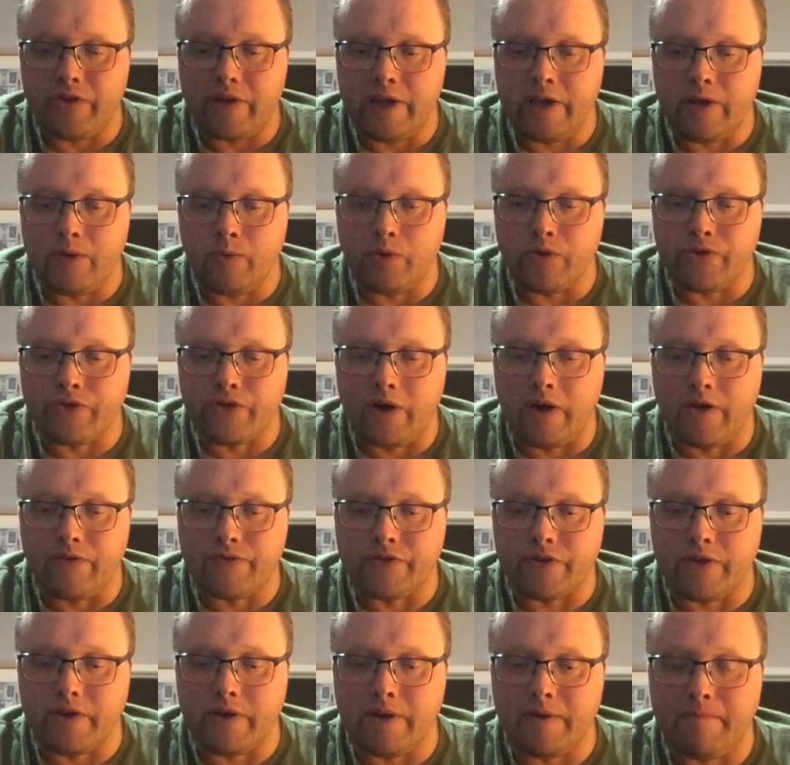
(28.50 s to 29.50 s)
it was
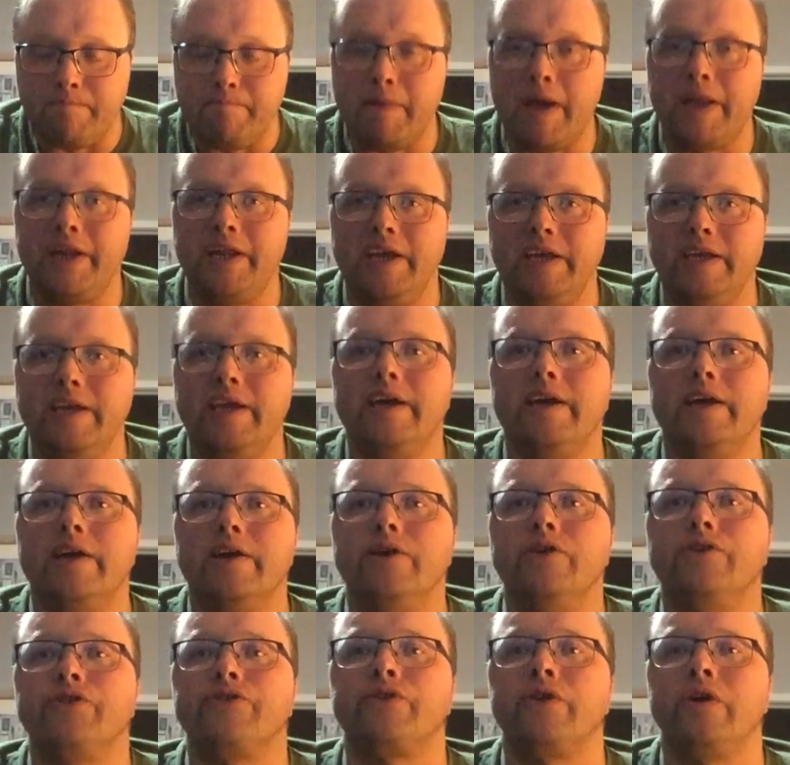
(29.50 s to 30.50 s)
after many
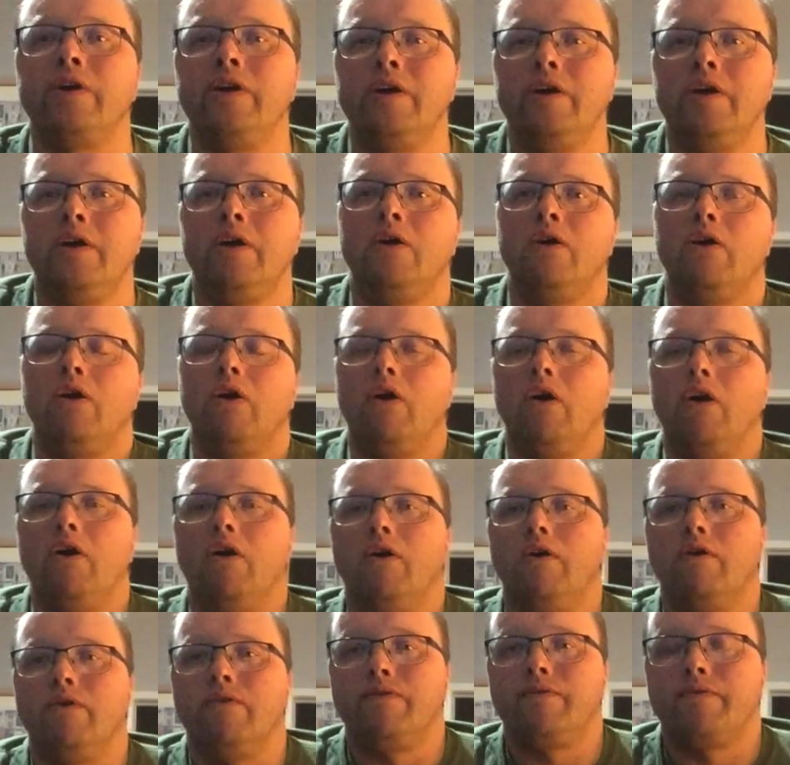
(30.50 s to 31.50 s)
years
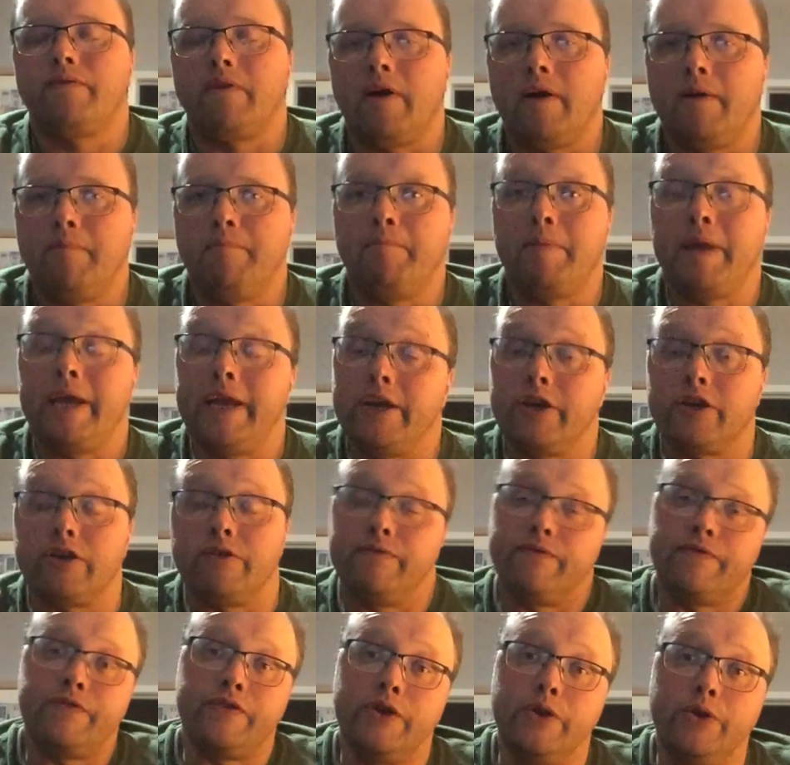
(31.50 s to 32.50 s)
of being
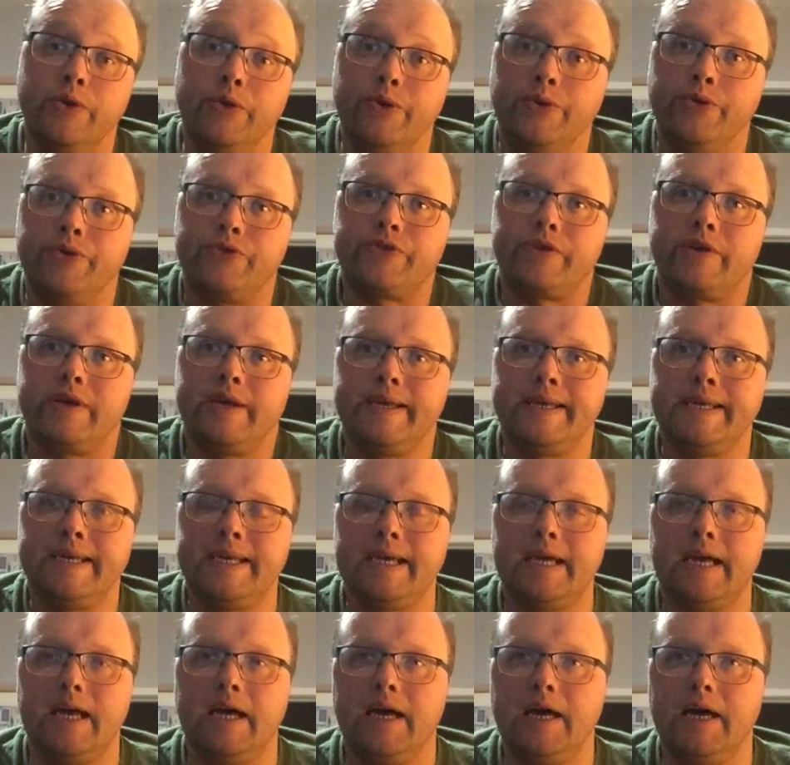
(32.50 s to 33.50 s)
confused
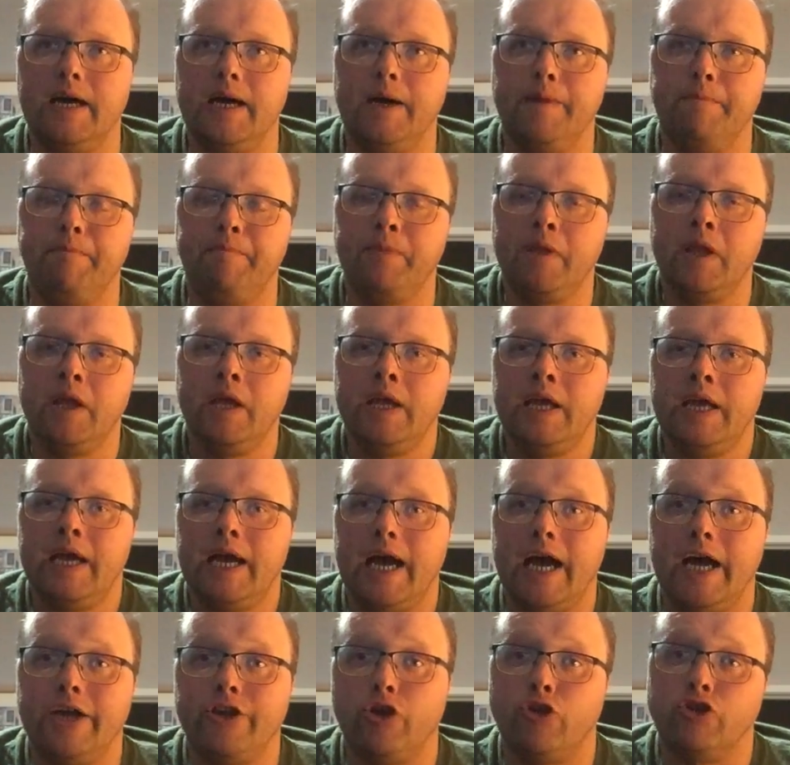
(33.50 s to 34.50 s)
and
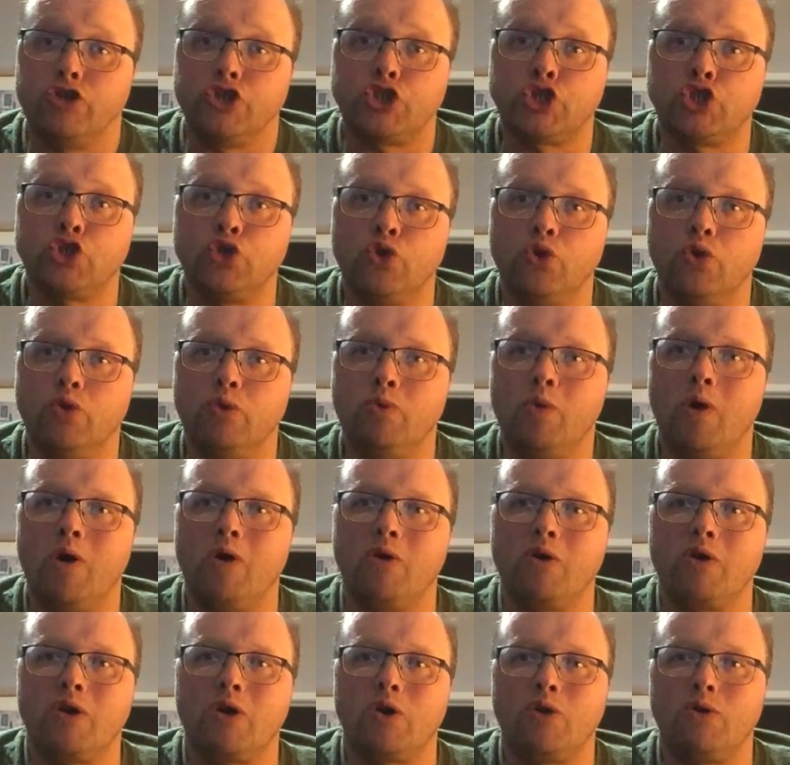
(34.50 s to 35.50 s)
unsure
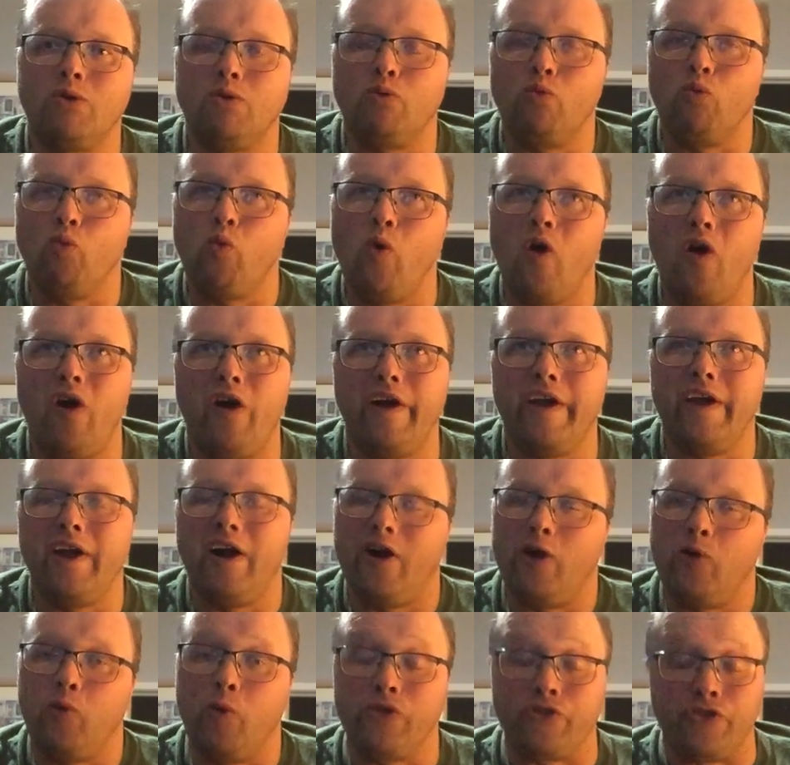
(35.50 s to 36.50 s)
why
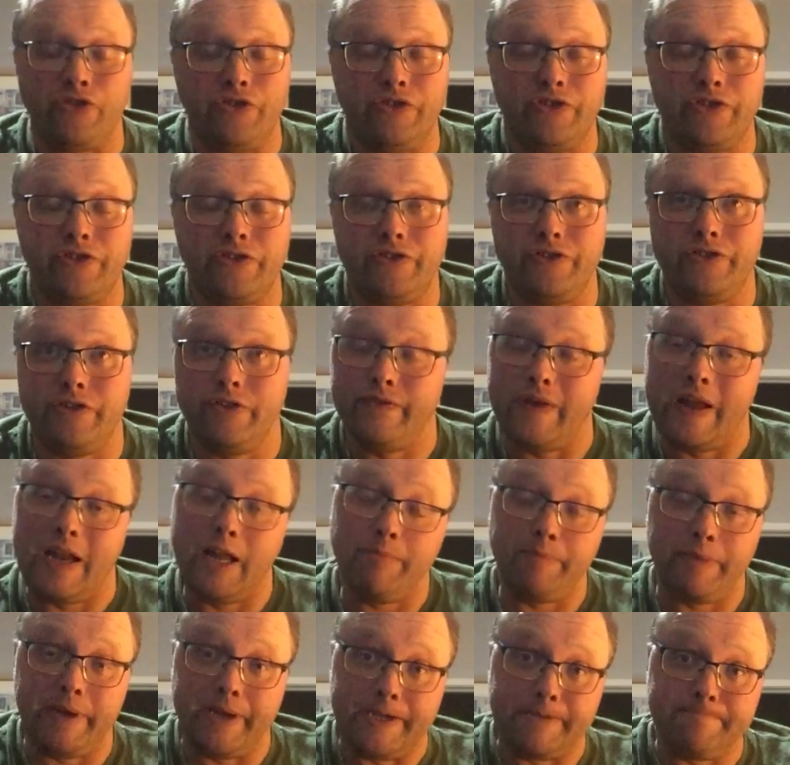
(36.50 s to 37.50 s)
I wasn't
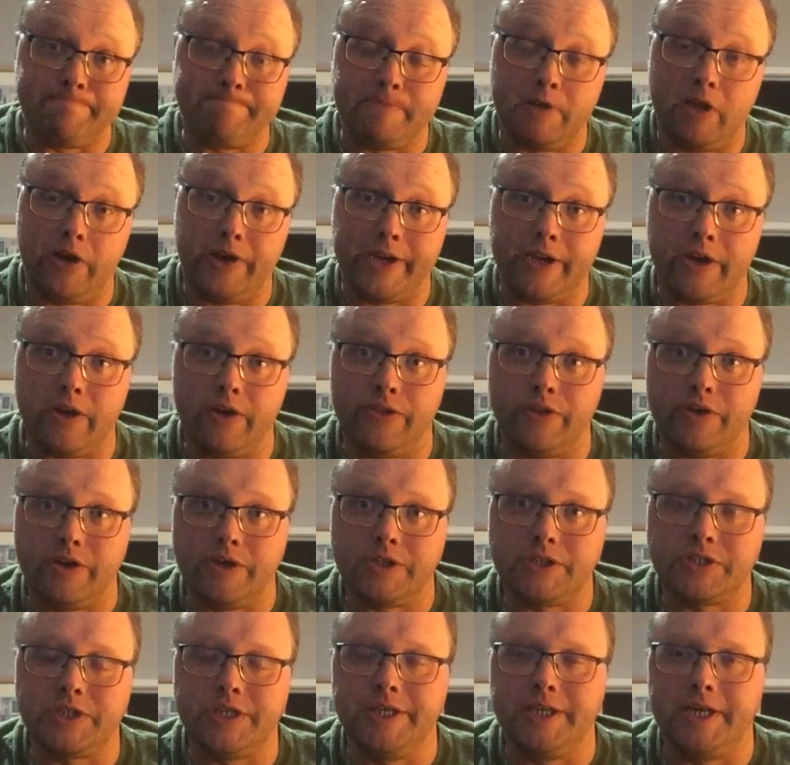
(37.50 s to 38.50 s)
developing like
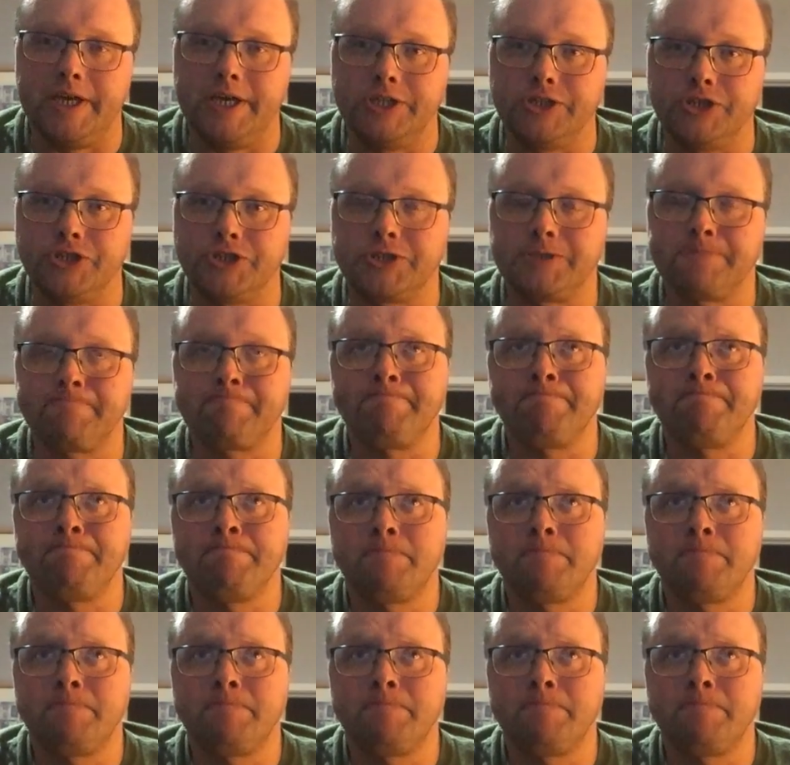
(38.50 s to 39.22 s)
other teenagers.